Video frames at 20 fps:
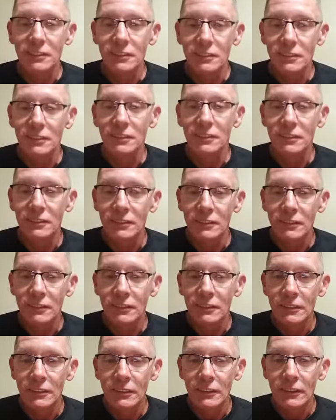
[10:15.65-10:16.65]

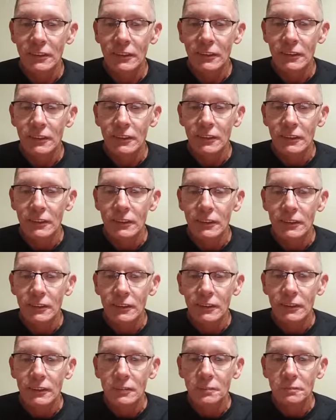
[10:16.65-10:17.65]

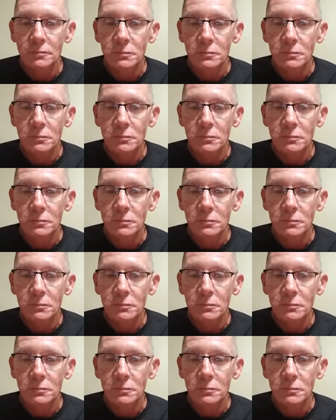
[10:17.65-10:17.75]
No one is speaking in this clip.